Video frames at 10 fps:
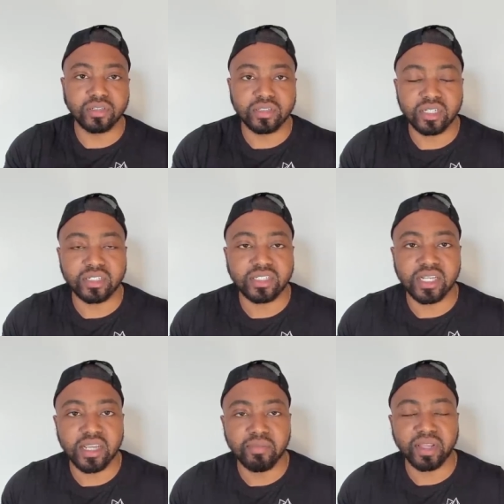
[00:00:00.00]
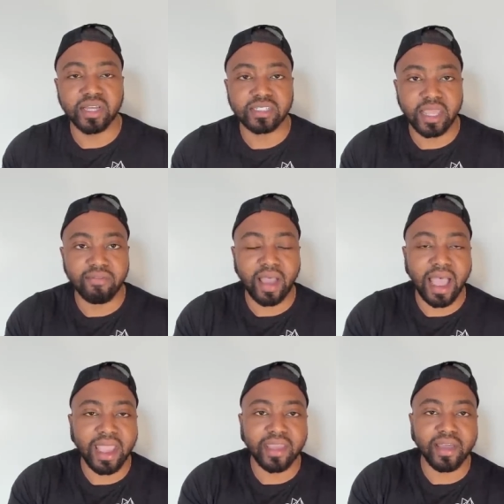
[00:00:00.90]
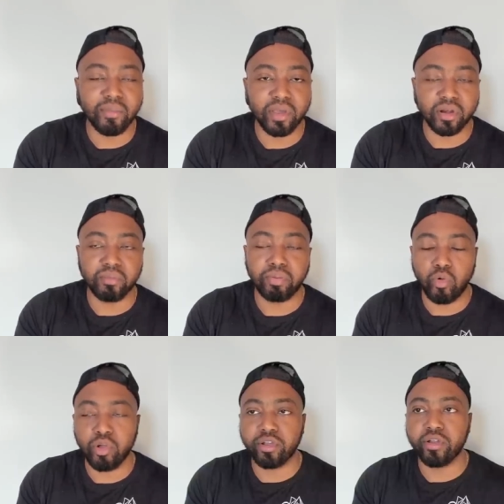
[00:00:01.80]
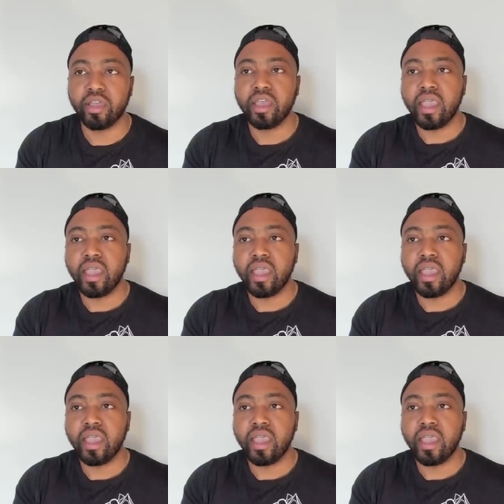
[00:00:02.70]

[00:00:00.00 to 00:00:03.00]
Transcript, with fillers: succeed because if I am an employer,